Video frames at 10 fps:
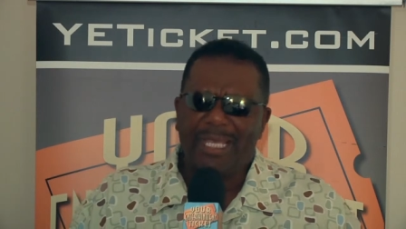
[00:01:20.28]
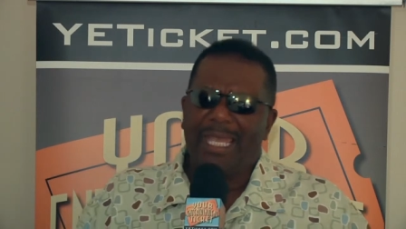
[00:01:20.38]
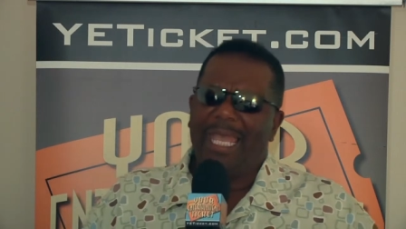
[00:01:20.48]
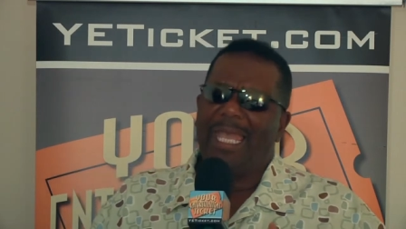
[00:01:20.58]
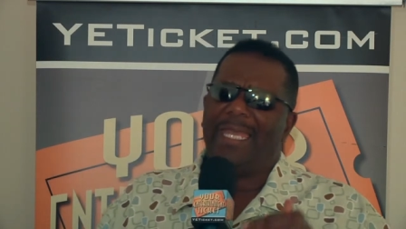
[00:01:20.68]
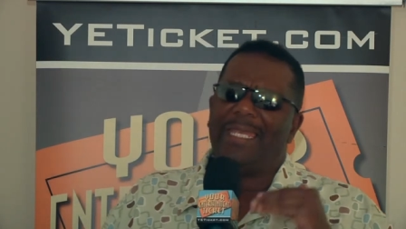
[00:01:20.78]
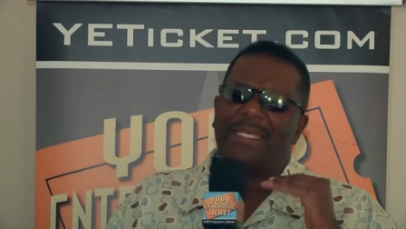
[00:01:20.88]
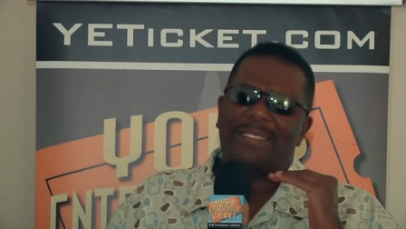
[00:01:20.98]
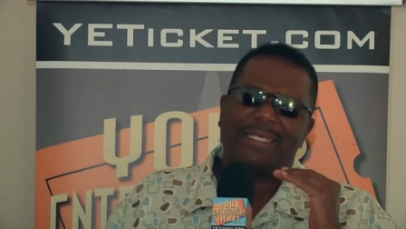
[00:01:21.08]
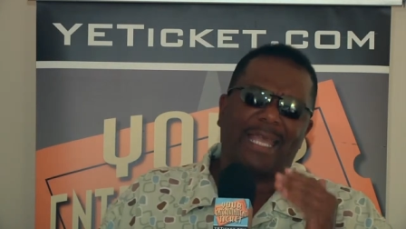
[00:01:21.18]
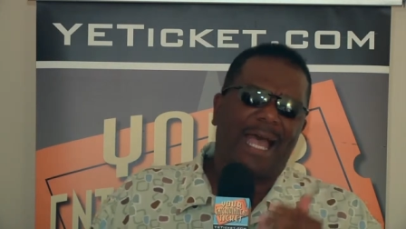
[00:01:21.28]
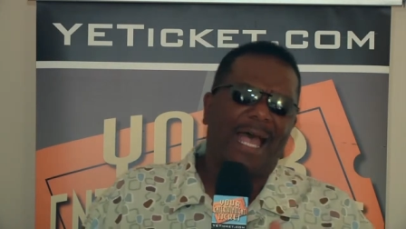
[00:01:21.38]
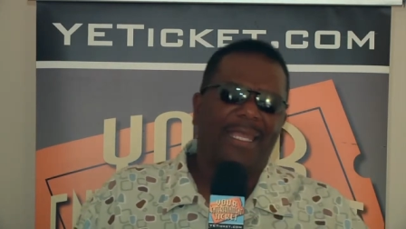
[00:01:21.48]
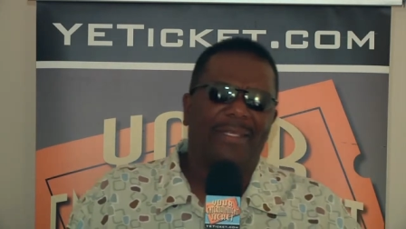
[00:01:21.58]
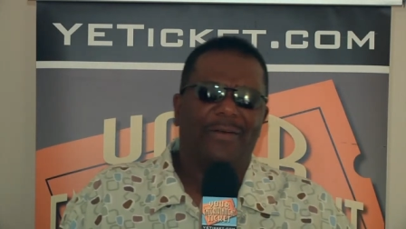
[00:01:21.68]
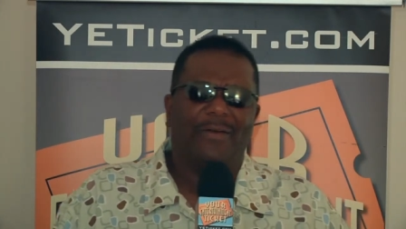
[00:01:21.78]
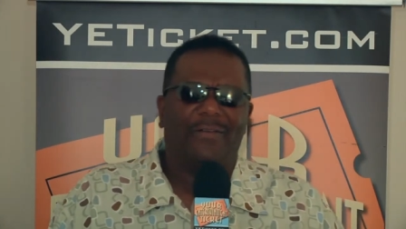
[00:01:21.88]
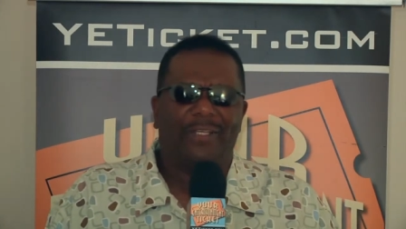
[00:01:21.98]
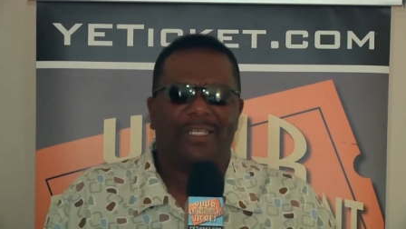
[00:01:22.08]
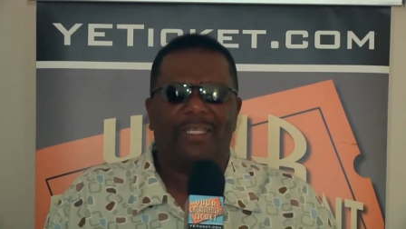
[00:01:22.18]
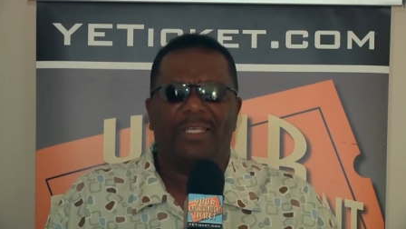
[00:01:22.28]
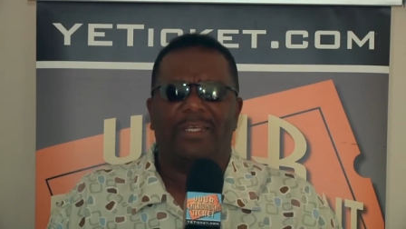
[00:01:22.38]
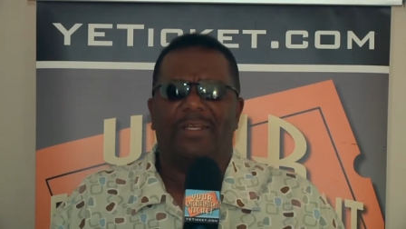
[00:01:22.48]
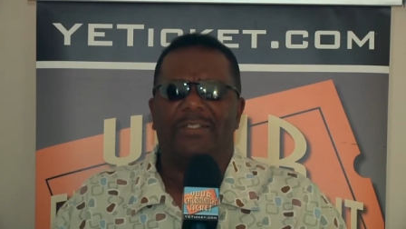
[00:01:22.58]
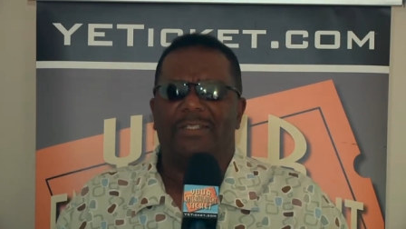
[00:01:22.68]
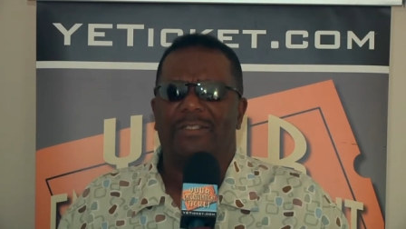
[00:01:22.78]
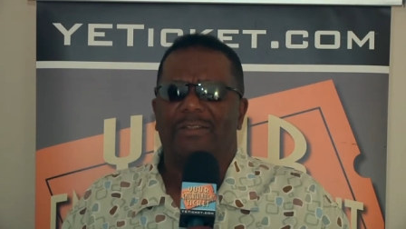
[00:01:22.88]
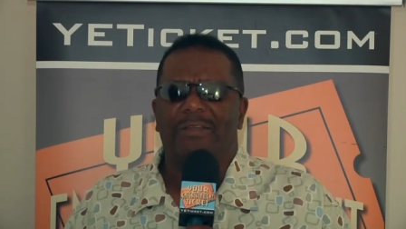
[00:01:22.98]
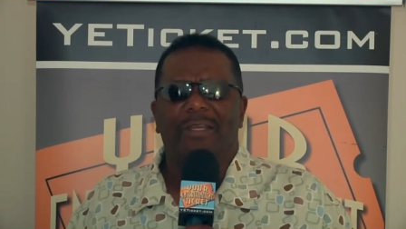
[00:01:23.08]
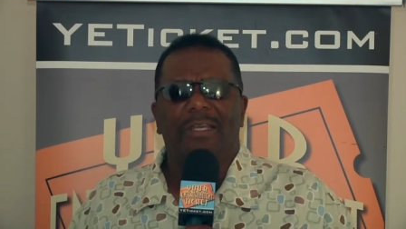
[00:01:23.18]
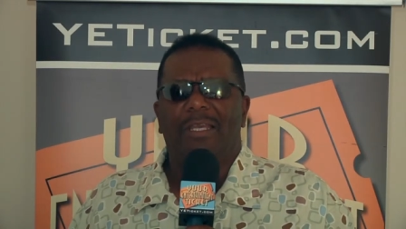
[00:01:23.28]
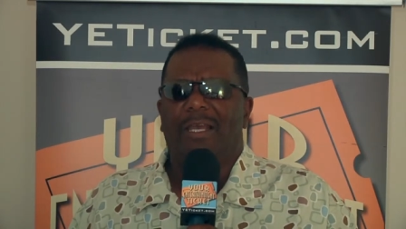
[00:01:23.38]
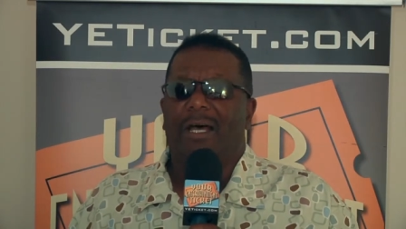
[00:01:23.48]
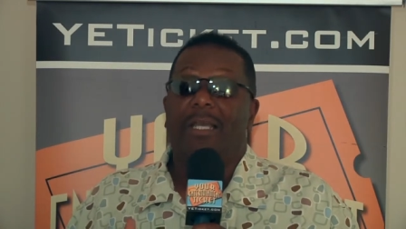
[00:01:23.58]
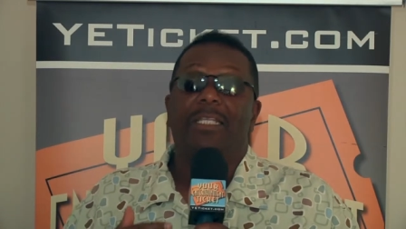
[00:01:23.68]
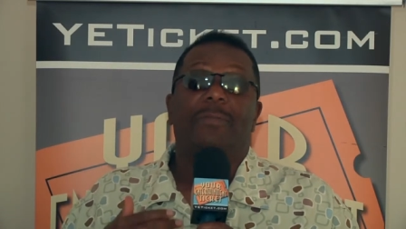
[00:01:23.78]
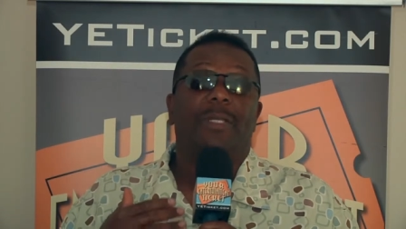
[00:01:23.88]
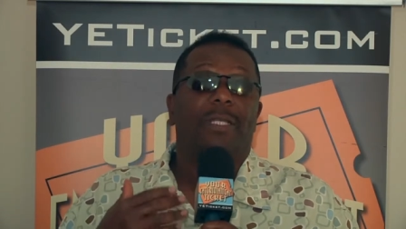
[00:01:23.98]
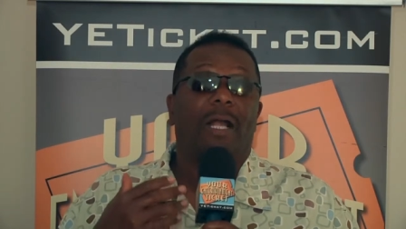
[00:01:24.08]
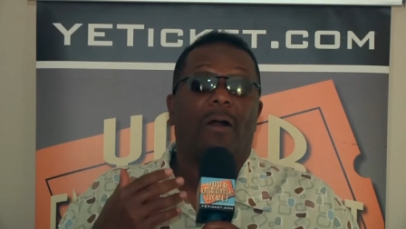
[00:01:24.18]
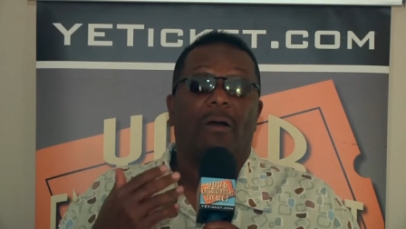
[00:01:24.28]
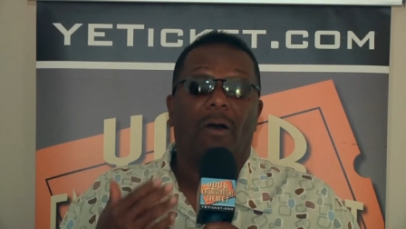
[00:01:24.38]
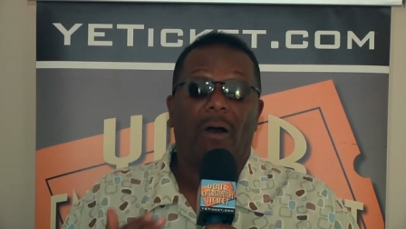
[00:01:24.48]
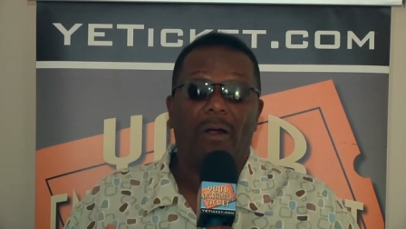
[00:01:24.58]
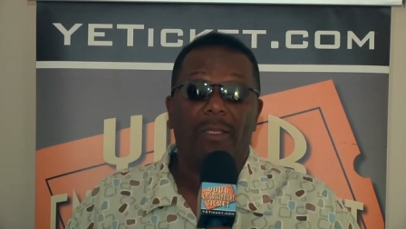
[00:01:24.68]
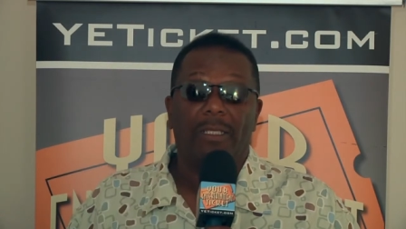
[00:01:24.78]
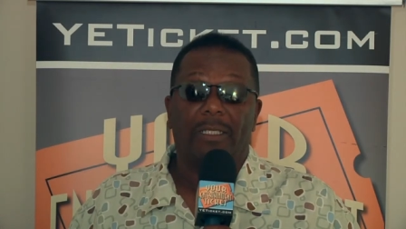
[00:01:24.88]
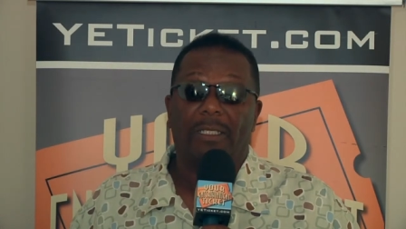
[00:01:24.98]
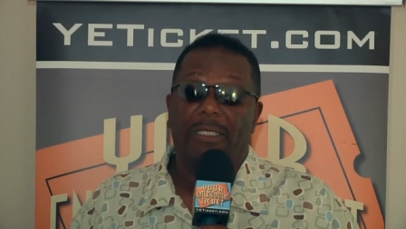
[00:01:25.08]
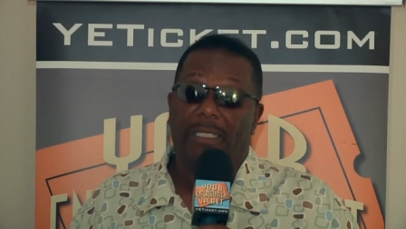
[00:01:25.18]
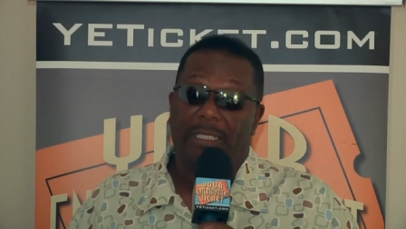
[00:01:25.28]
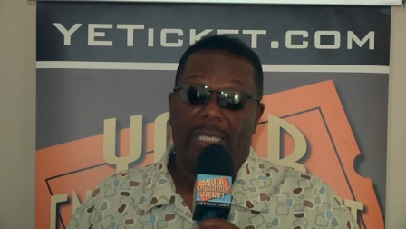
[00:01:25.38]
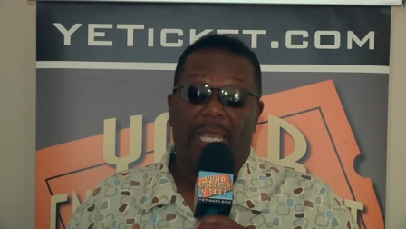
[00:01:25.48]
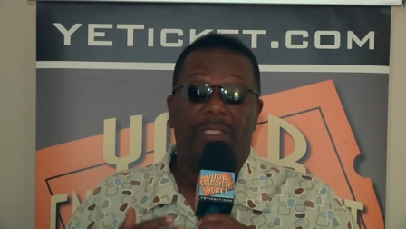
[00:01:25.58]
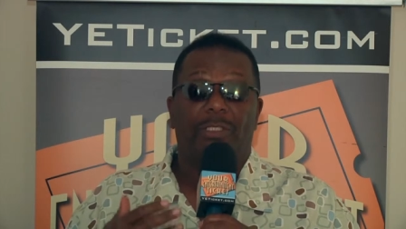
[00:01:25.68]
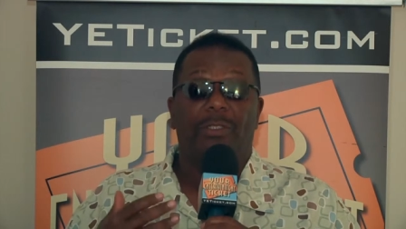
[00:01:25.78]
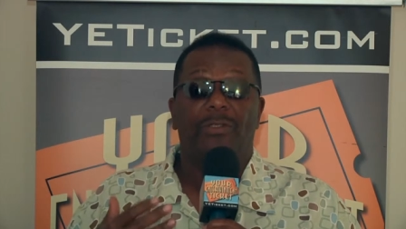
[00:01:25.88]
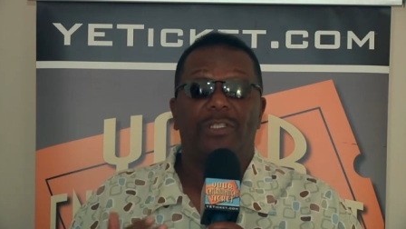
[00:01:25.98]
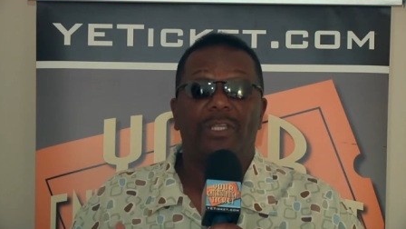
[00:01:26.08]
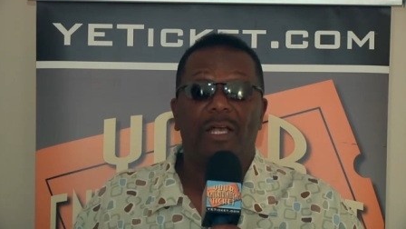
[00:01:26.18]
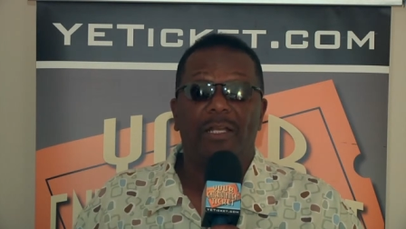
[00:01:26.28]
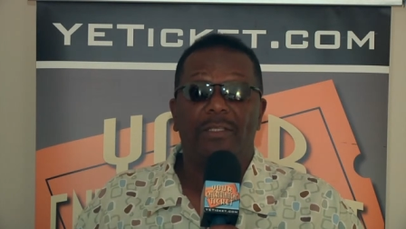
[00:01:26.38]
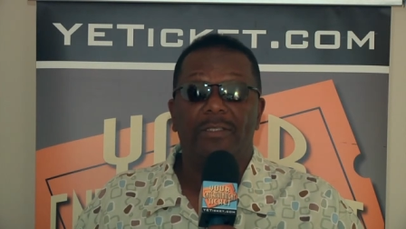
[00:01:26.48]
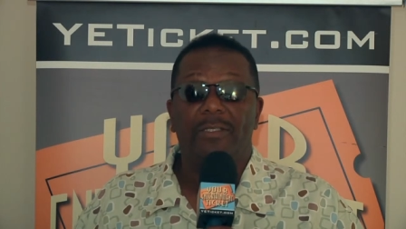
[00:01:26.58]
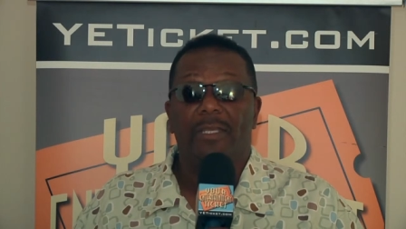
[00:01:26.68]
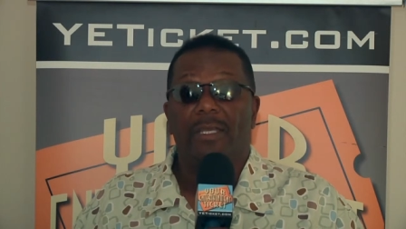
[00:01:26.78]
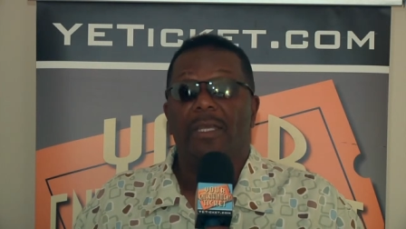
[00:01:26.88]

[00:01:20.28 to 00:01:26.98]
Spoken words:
And this guy, you know, over the years, he's been an alcoholic. He has 2 sons.